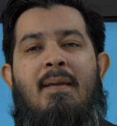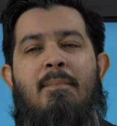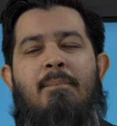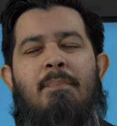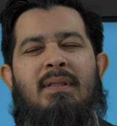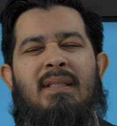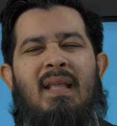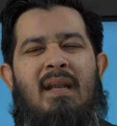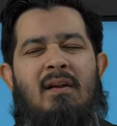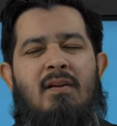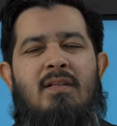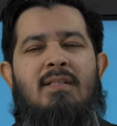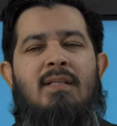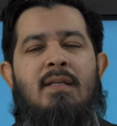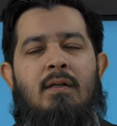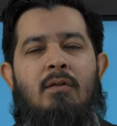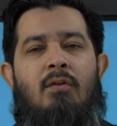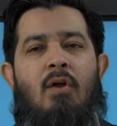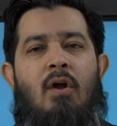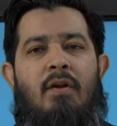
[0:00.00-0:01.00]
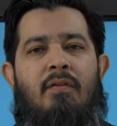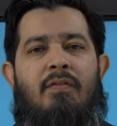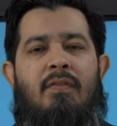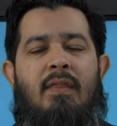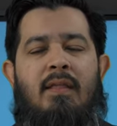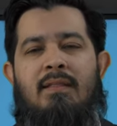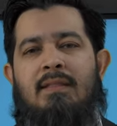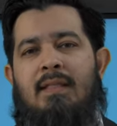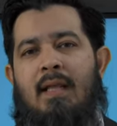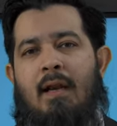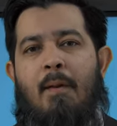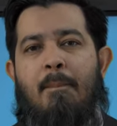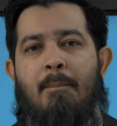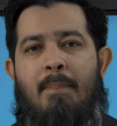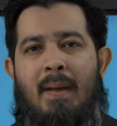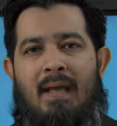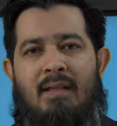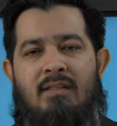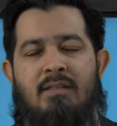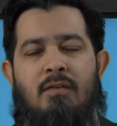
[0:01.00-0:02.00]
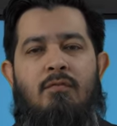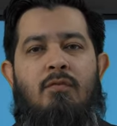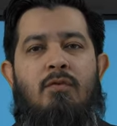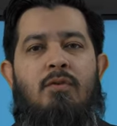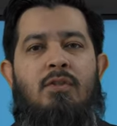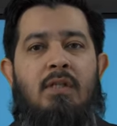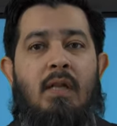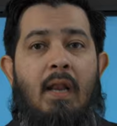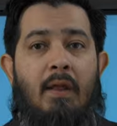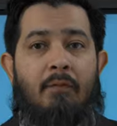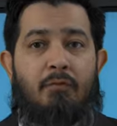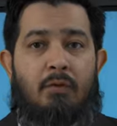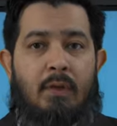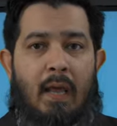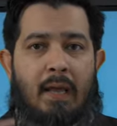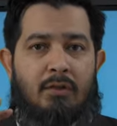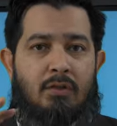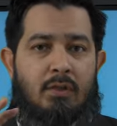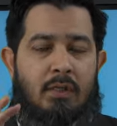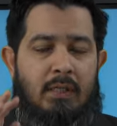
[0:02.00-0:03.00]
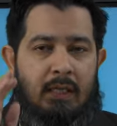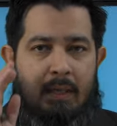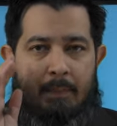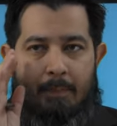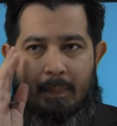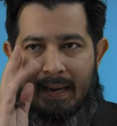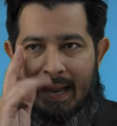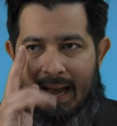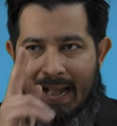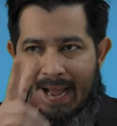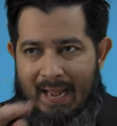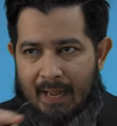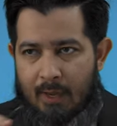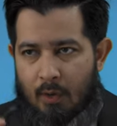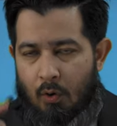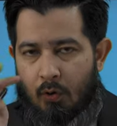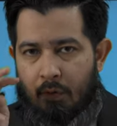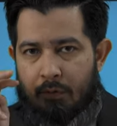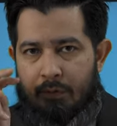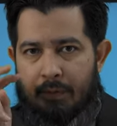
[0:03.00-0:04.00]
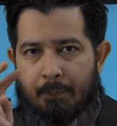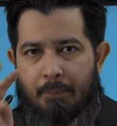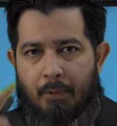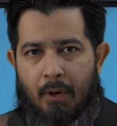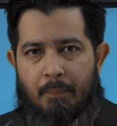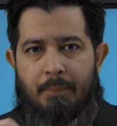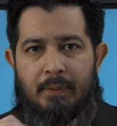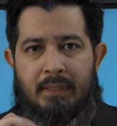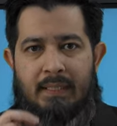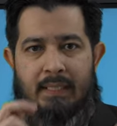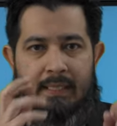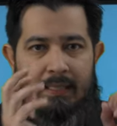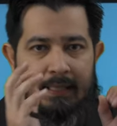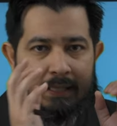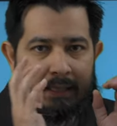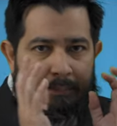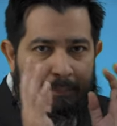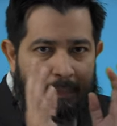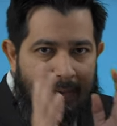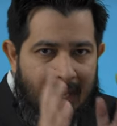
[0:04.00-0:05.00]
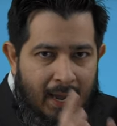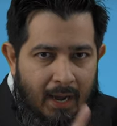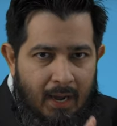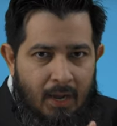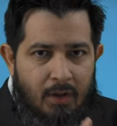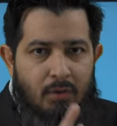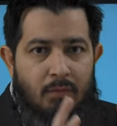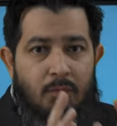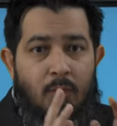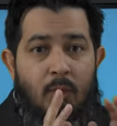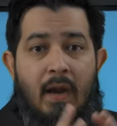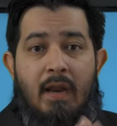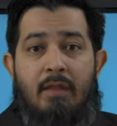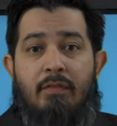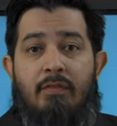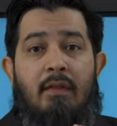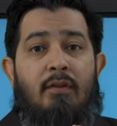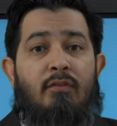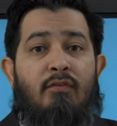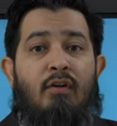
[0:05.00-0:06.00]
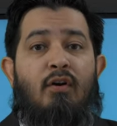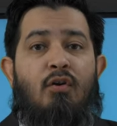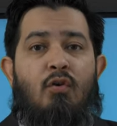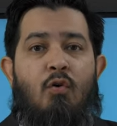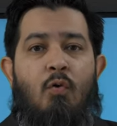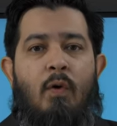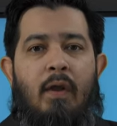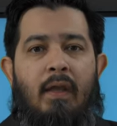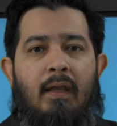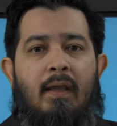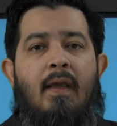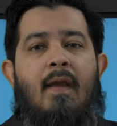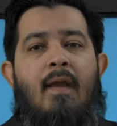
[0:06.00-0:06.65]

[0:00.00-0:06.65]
But there isn't a lot of things that are passive. You still have to actually keep an eye on the property, keep an eye on where things are going.